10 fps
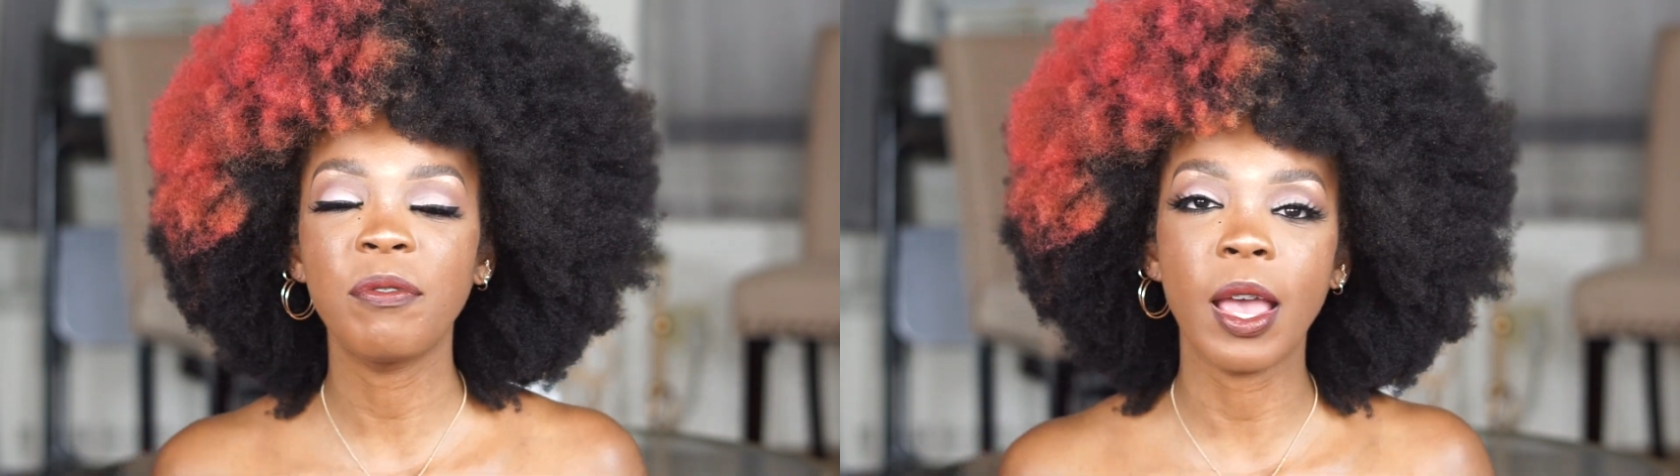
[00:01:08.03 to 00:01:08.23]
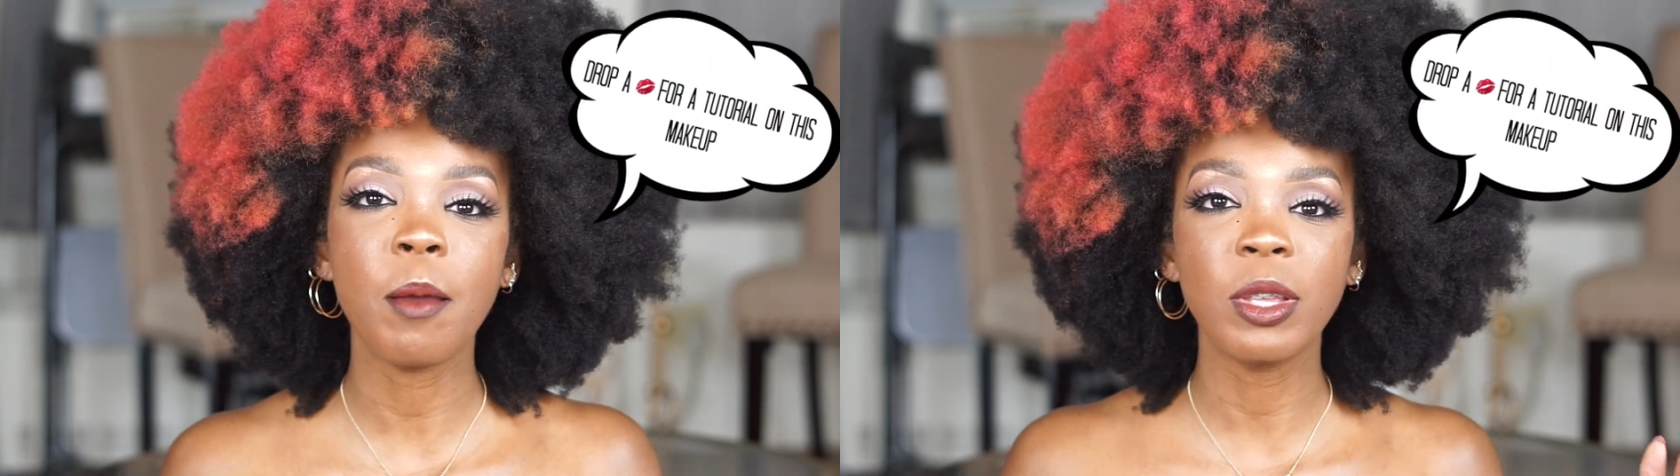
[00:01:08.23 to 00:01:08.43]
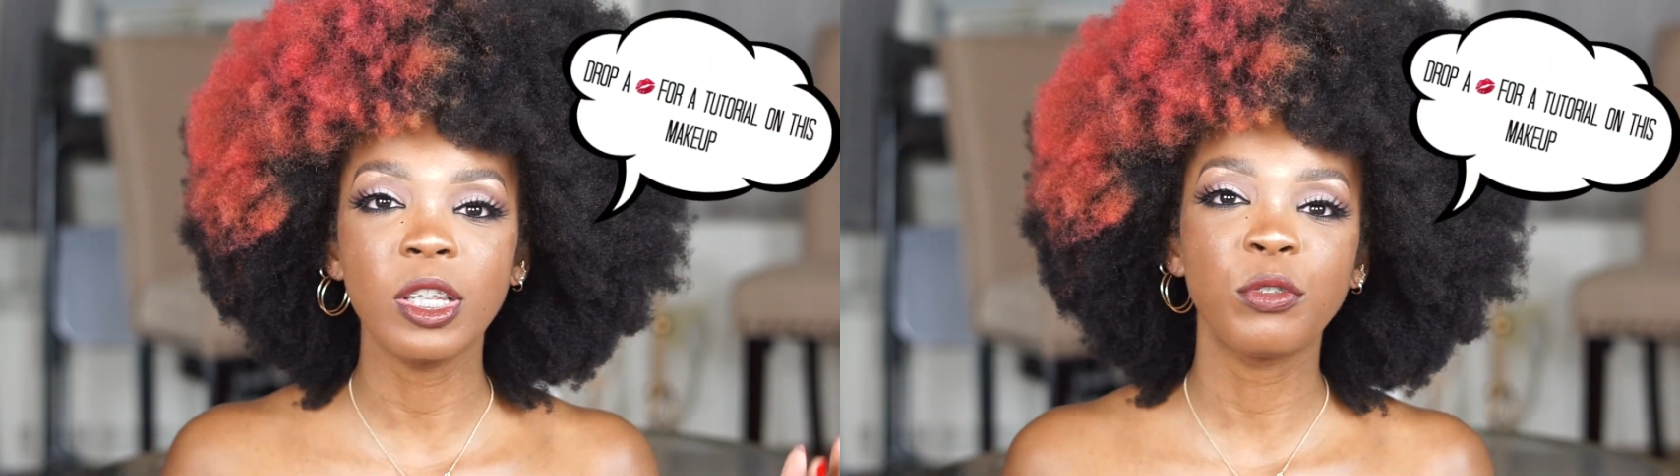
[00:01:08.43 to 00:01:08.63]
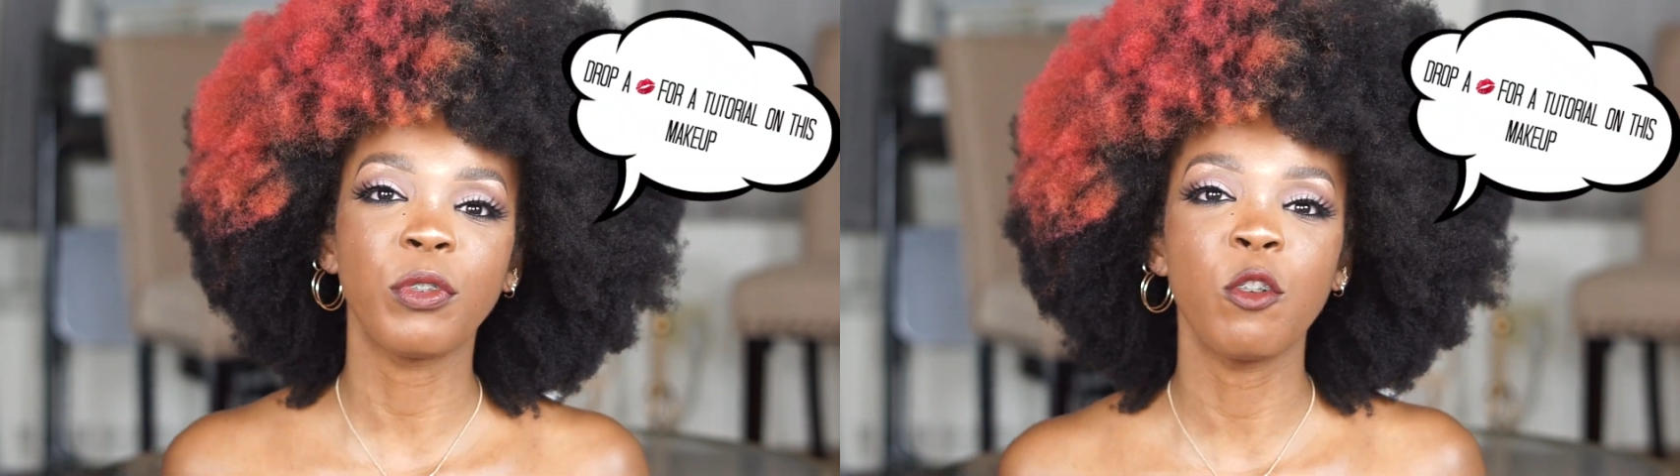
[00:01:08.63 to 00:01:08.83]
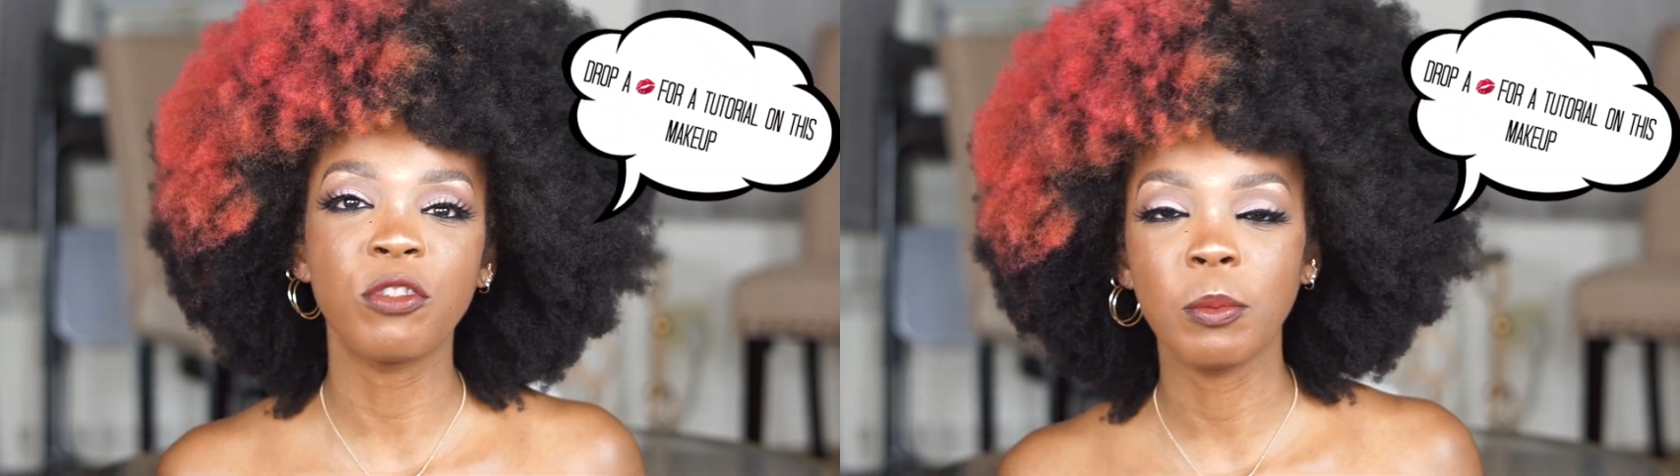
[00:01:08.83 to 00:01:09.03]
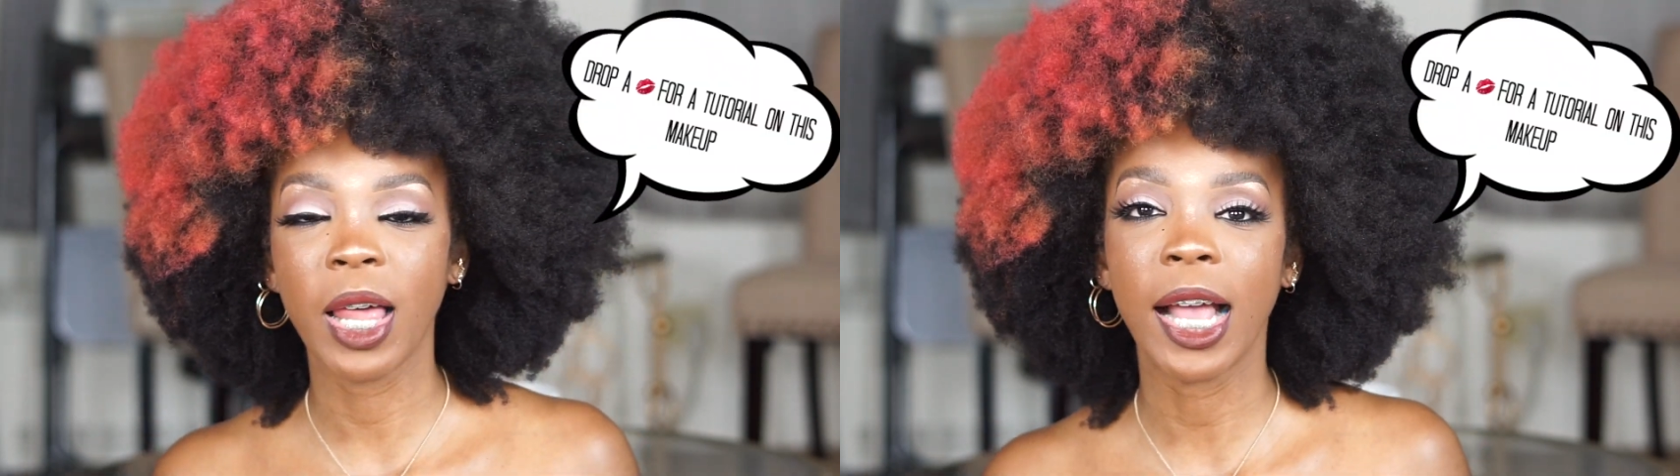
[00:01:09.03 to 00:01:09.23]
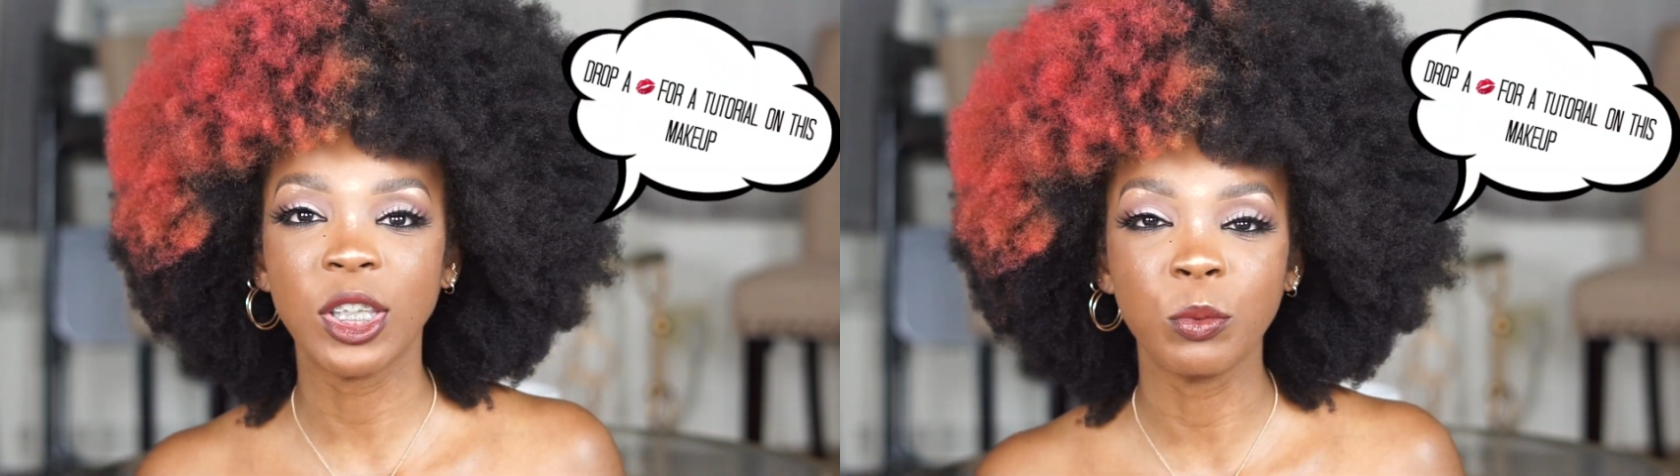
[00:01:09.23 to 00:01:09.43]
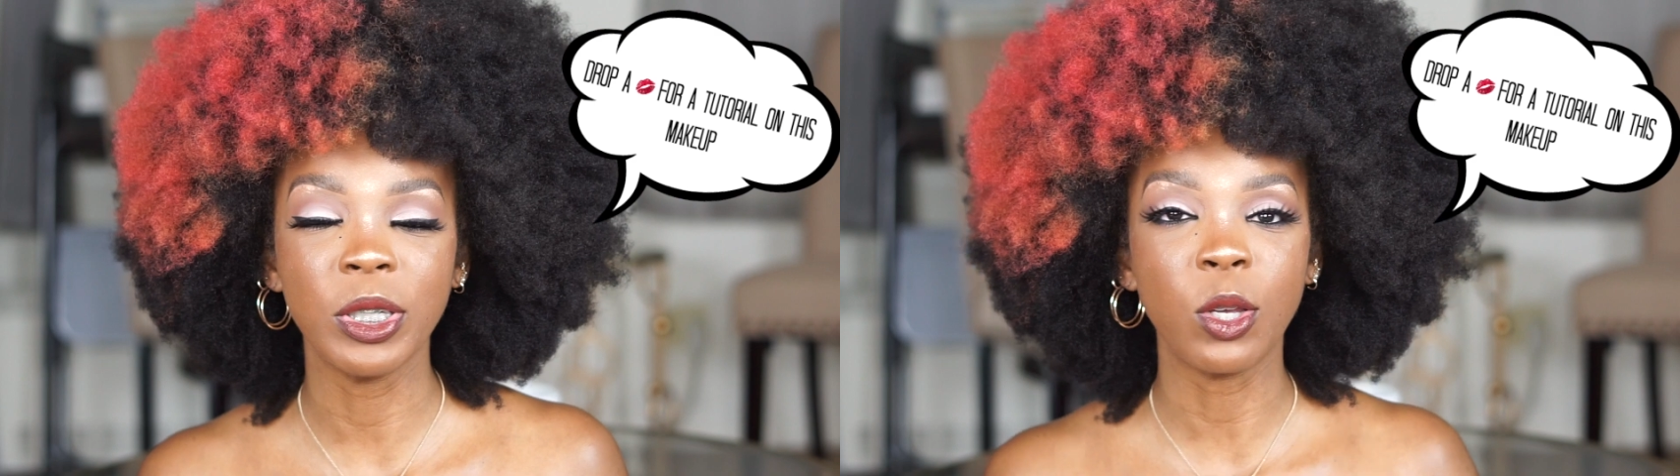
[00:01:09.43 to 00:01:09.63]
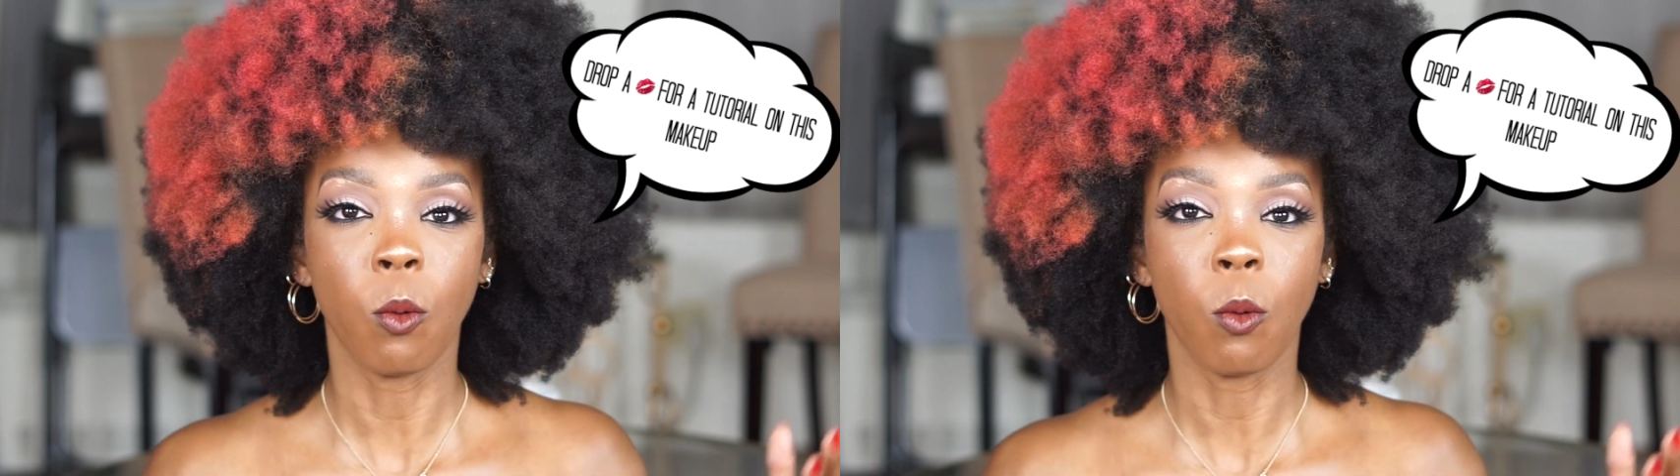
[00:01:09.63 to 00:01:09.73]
fabulous fro from last week?